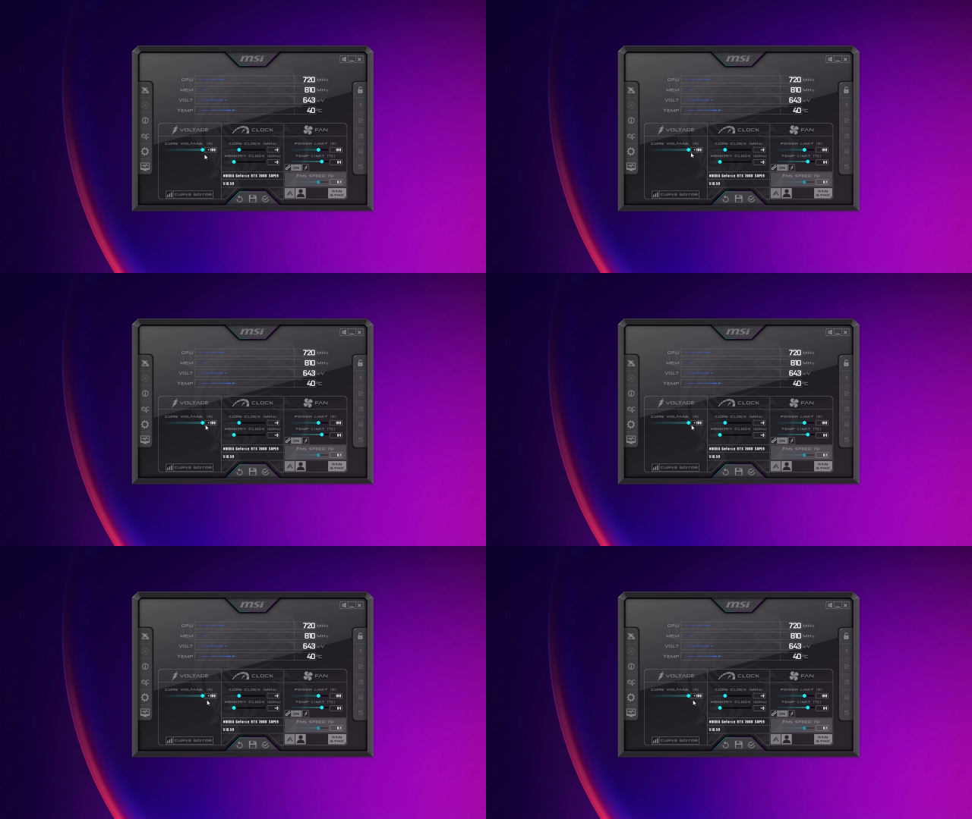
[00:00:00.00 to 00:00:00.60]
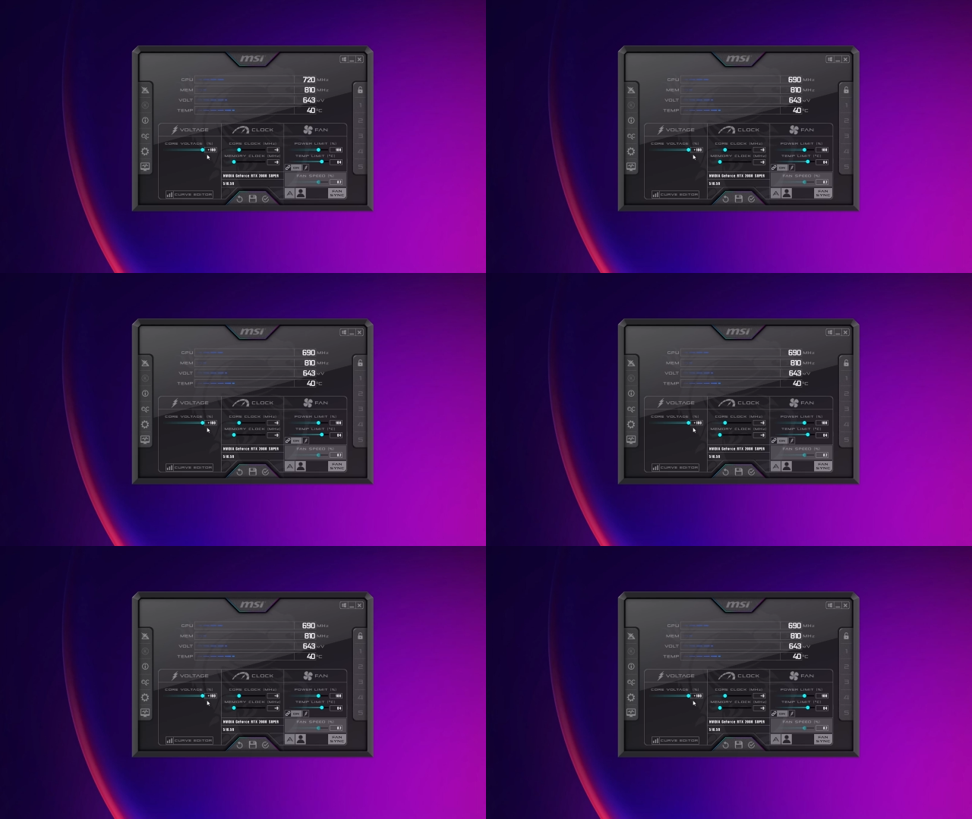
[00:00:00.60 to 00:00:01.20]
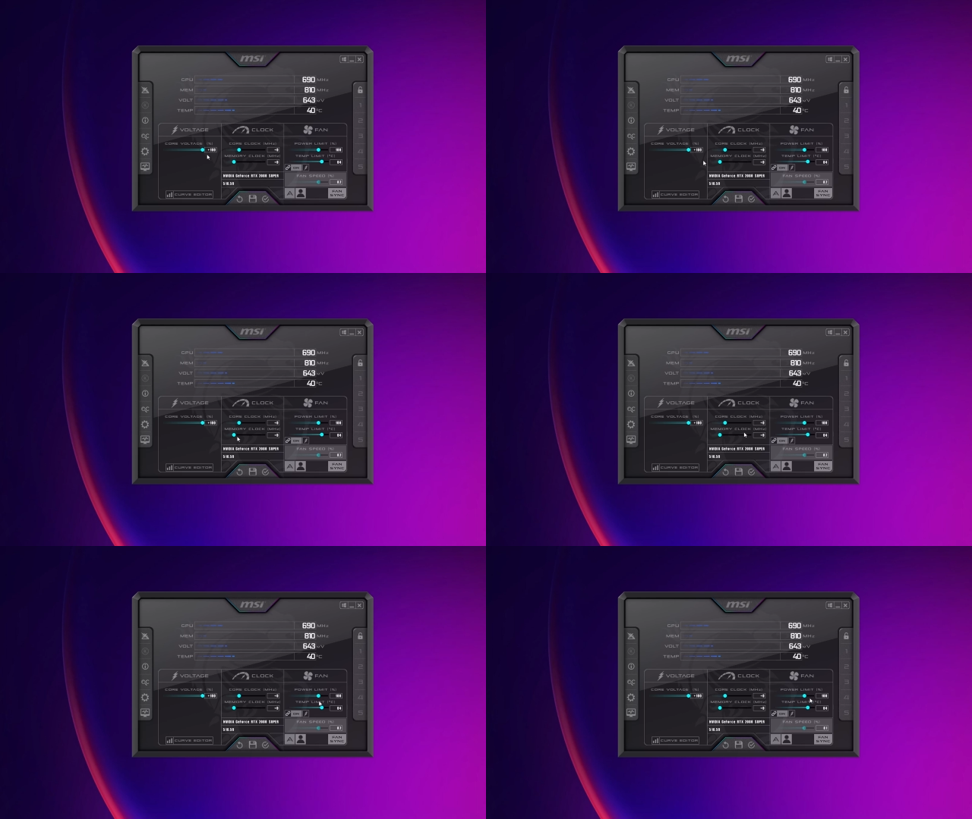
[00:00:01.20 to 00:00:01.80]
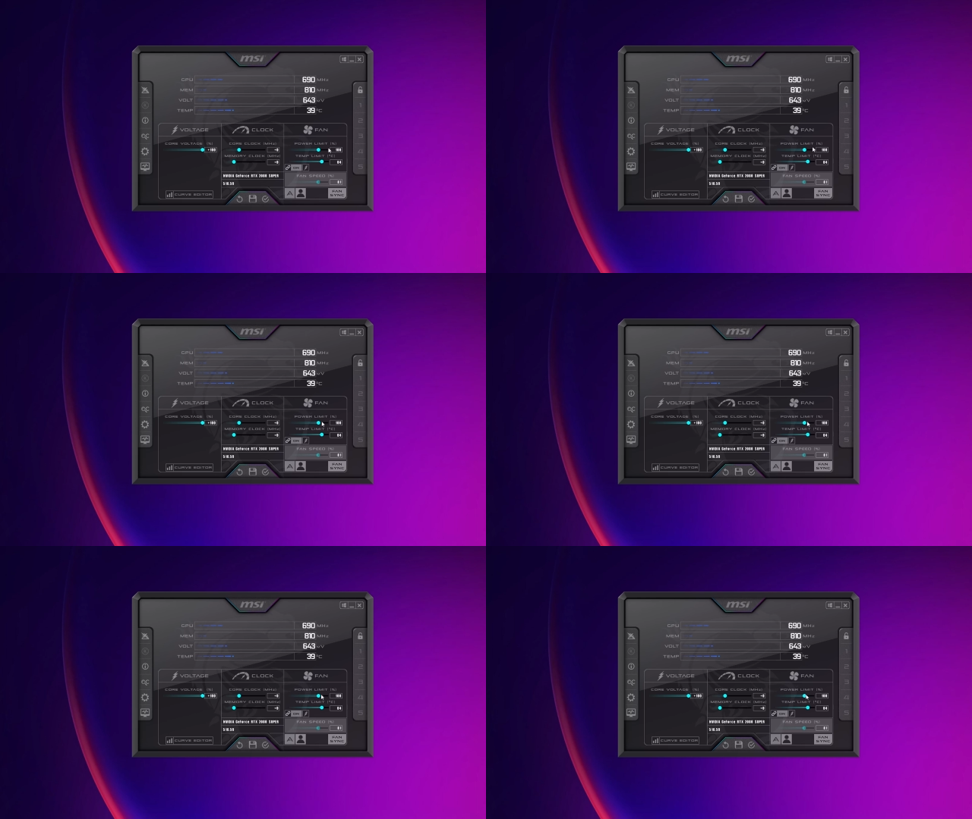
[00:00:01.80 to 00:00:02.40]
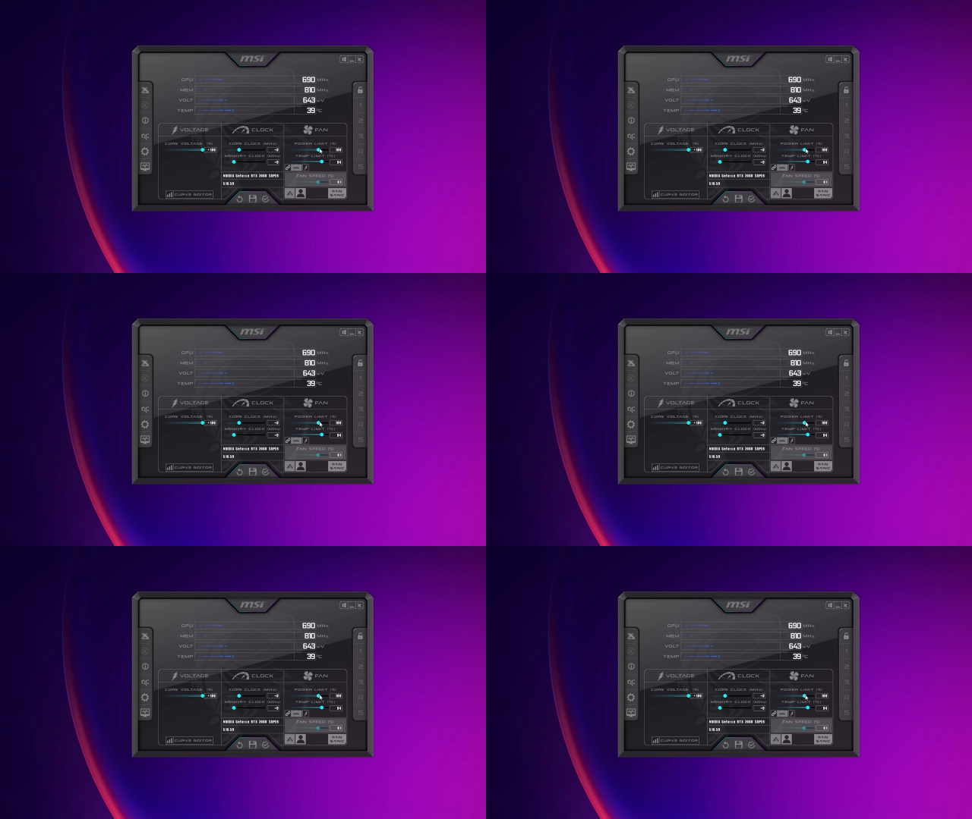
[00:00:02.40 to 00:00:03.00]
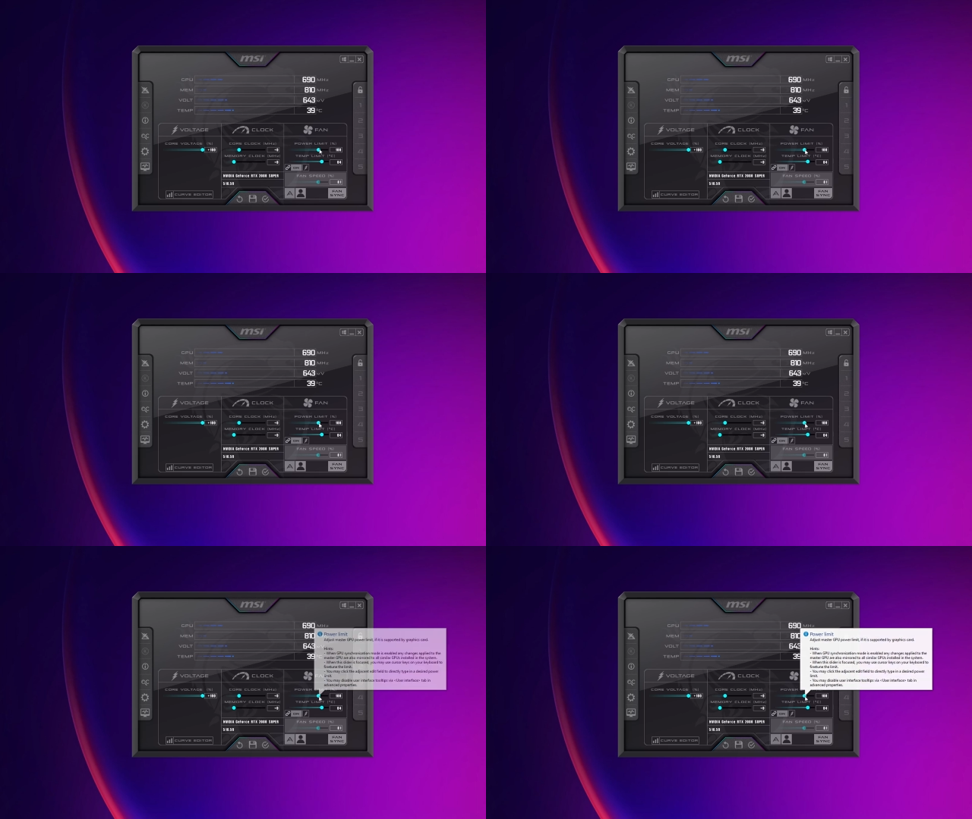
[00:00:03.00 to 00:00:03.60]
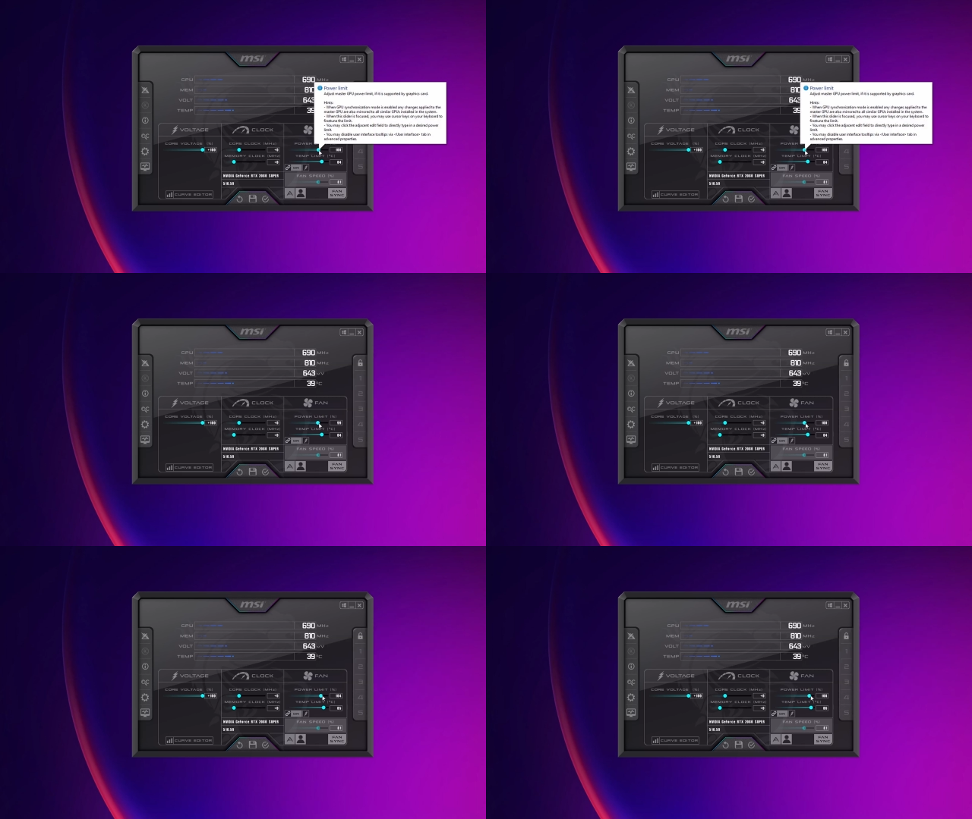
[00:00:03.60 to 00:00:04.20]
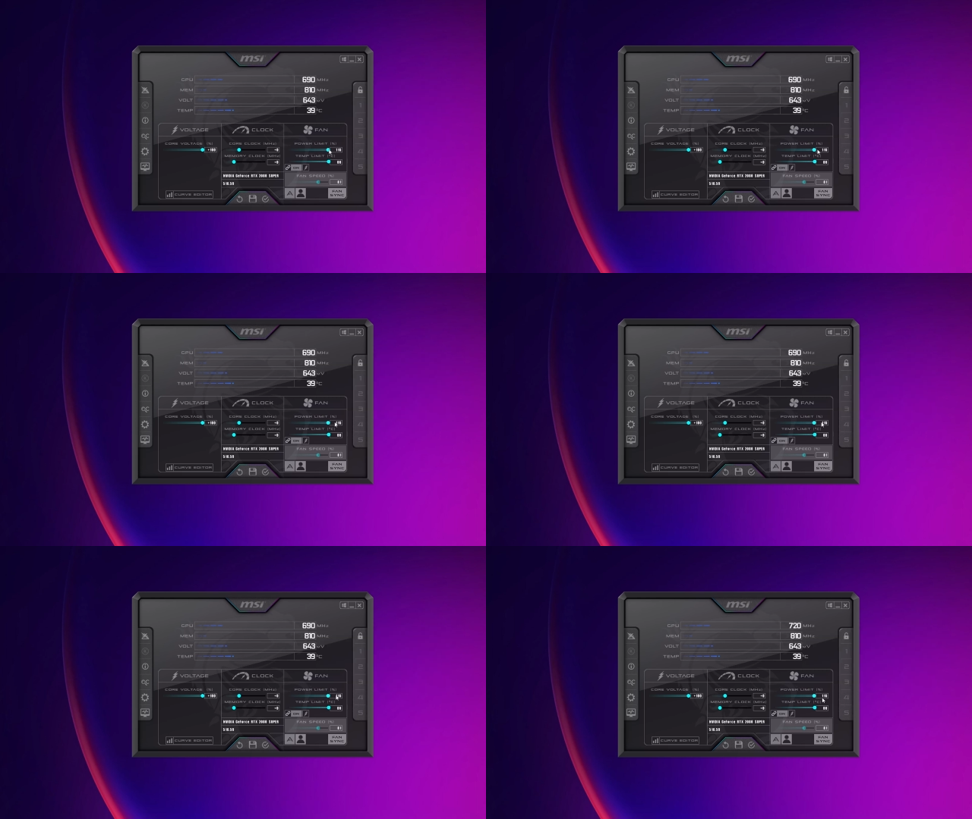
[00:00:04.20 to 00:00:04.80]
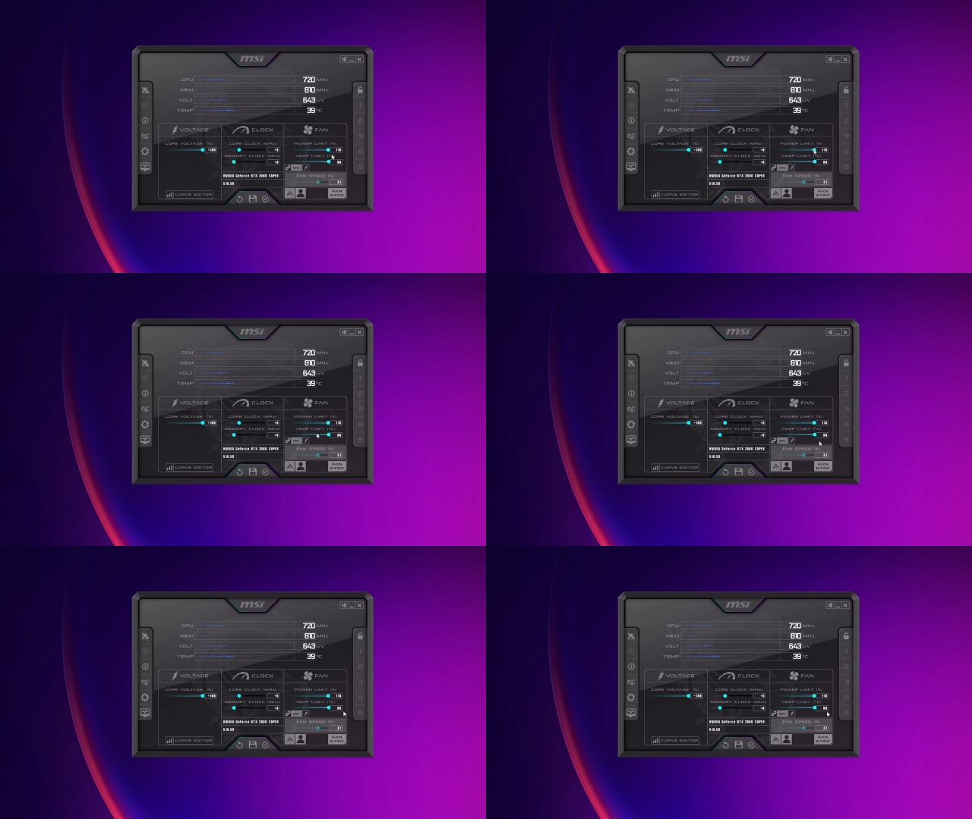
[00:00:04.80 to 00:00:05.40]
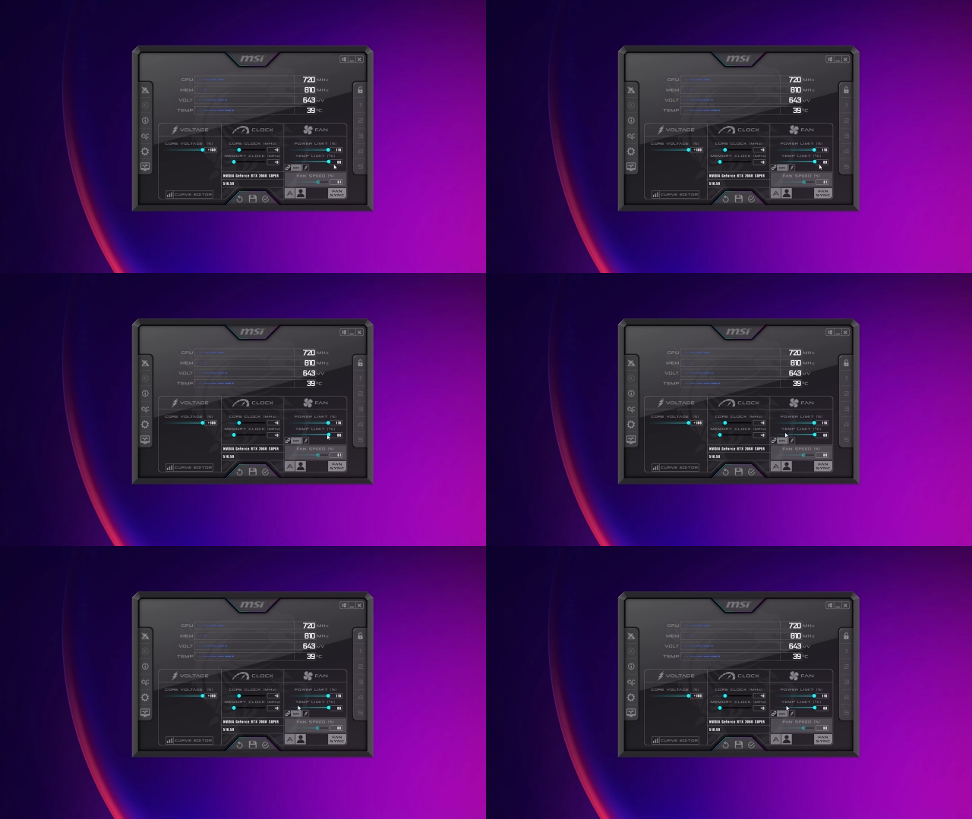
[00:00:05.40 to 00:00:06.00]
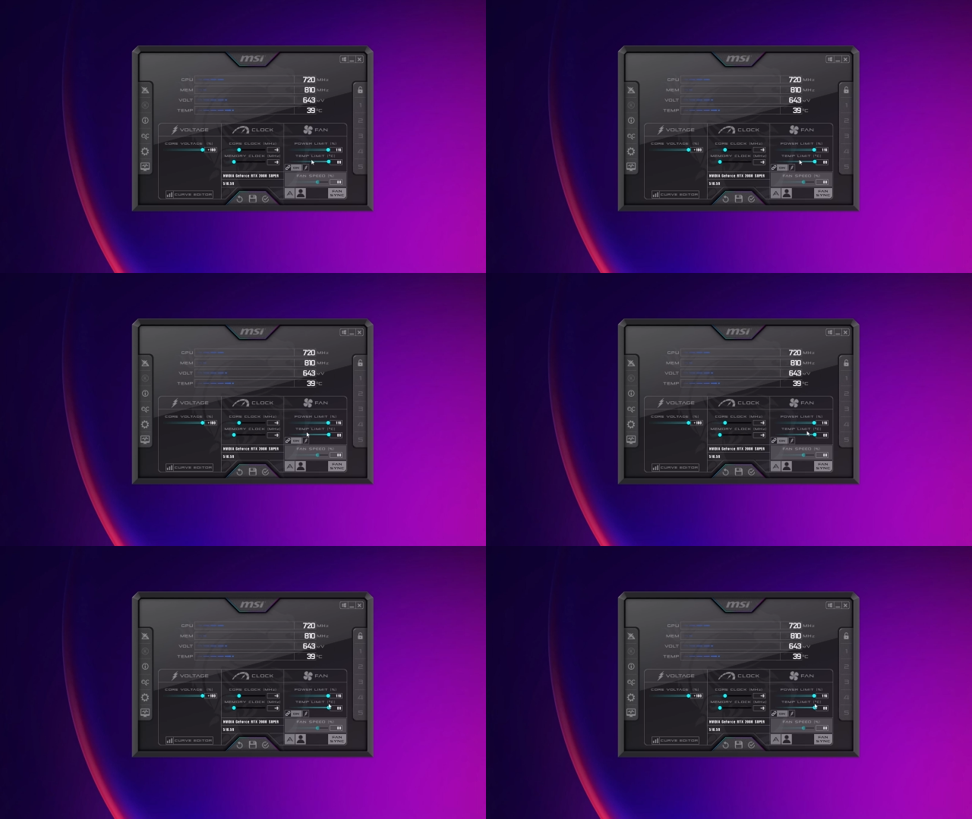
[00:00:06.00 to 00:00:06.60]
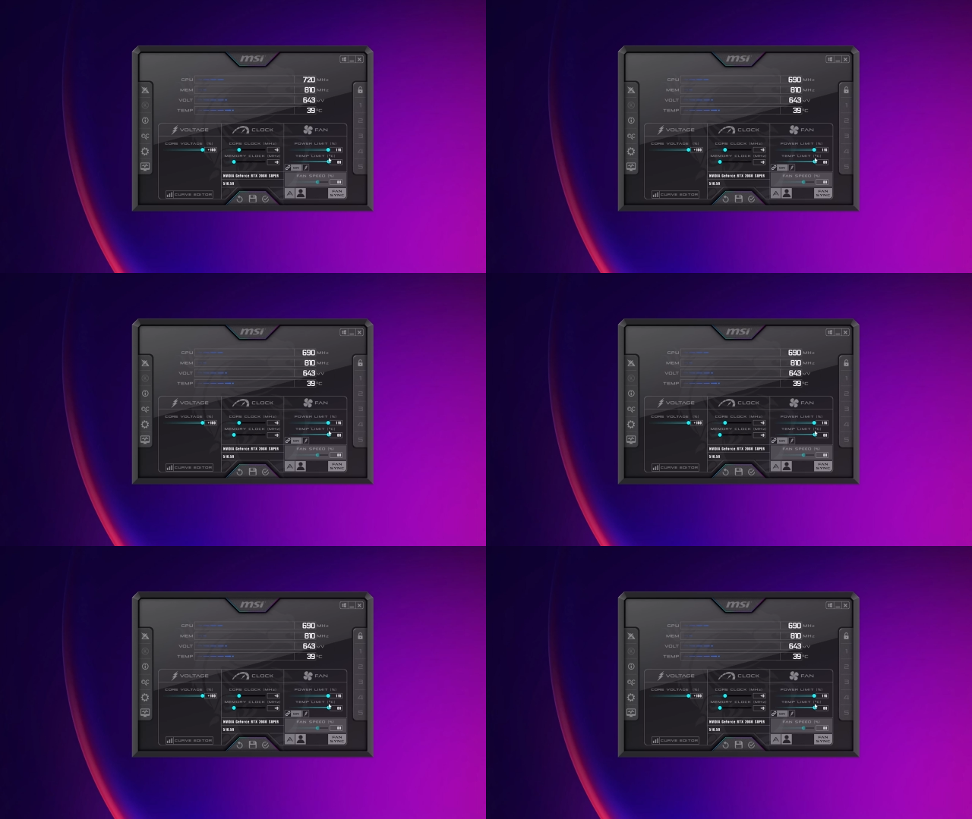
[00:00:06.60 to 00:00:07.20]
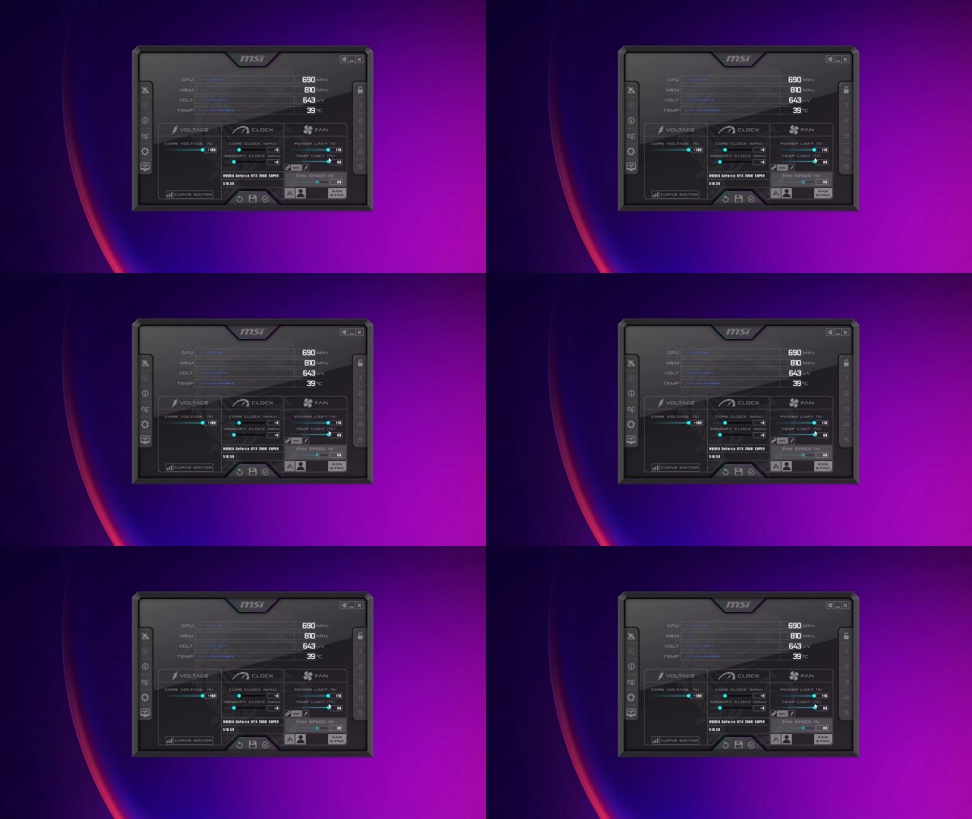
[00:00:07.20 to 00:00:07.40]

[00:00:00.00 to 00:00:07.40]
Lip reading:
[unreadable: no face in view]